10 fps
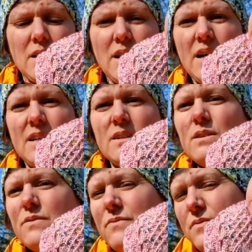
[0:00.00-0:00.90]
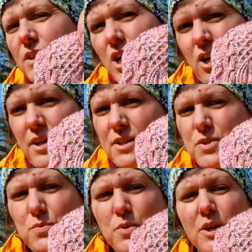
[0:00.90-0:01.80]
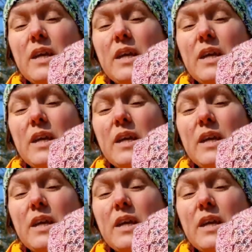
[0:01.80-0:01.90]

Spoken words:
kind of yarn to work,